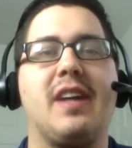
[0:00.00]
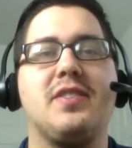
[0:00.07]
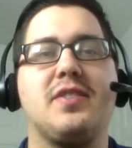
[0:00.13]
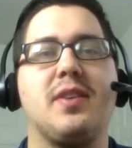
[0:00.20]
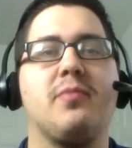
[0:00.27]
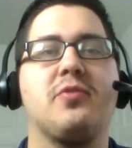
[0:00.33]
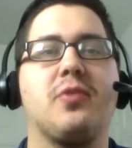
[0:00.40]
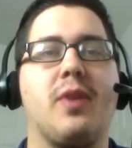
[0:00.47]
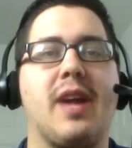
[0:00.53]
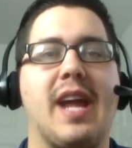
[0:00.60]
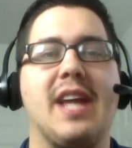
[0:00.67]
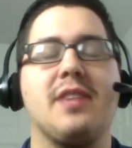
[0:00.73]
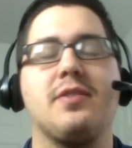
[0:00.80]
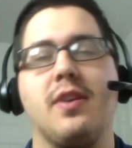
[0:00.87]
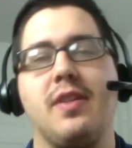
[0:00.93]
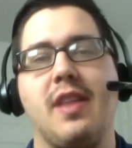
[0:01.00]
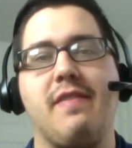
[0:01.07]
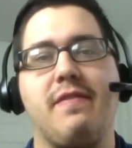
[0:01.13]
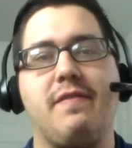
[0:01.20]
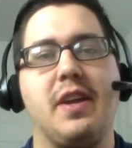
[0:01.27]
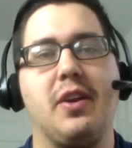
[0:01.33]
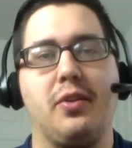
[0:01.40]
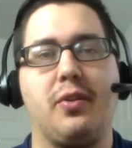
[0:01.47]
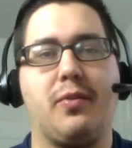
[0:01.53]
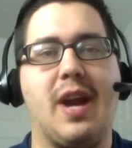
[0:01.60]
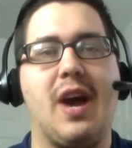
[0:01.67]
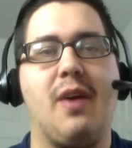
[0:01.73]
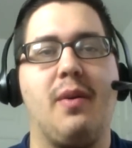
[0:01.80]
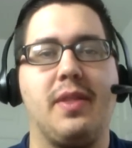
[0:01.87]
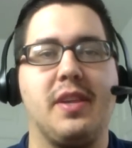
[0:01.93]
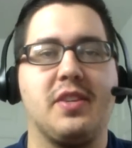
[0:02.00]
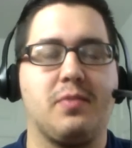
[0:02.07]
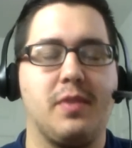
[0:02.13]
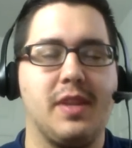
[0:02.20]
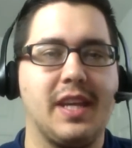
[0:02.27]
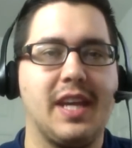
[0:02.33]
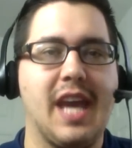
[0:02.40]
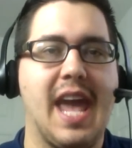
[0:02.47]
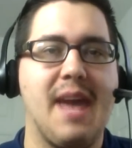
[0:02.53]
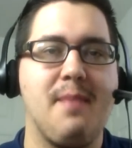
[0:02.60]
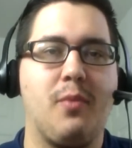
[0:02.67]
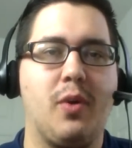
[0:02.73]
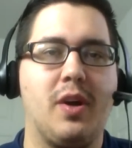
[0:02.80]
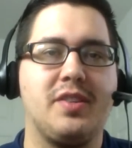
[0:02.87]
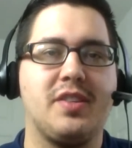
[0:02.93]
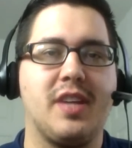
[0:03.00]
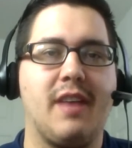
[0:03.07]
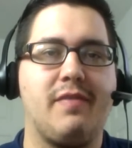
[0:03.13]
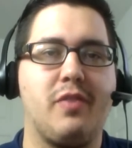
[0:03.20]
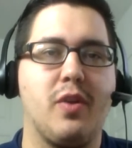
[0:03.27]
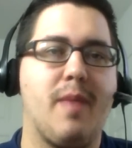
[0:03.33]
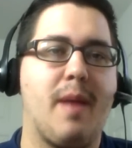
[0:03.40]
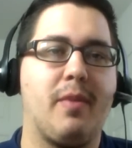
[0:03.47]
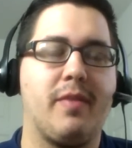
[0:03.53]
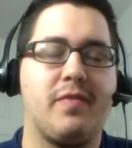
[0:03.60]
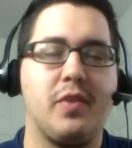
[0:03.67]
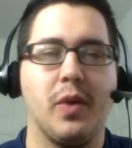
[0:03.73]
find some sort of answer, and they fiddled around with this when the game was, if you remember,